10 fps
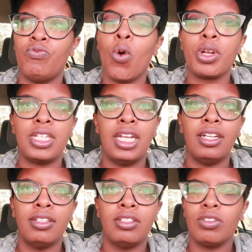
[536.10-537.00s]

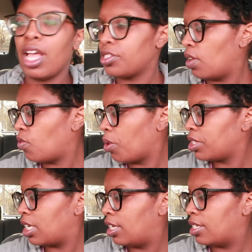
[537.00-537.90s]
14,
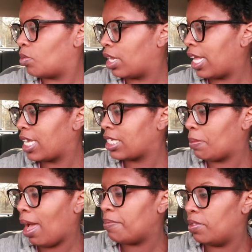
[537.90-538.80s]
2014 is when the last
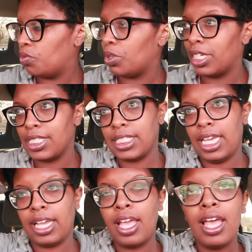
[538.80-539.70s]
time I've been really
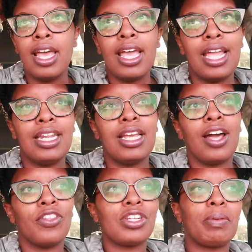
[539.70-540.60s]
sick. Any
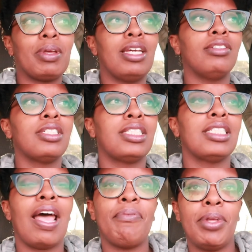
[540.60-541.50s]
other type of
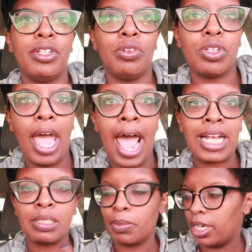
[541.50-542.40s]
illnesses have been due to
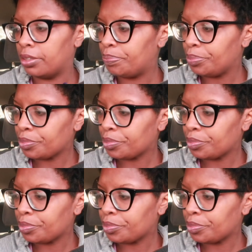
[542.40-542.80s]
asthma